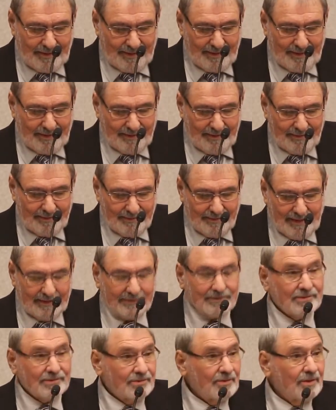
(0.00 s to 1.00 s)

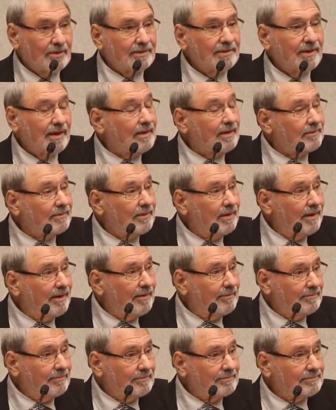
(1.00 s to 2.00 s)
at the
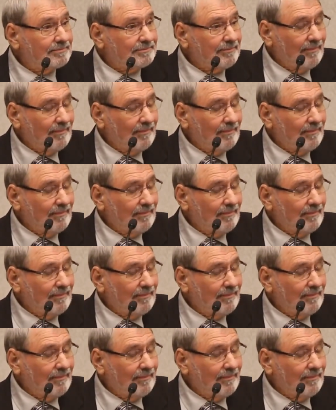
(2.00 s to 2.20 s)
Star-Telegram.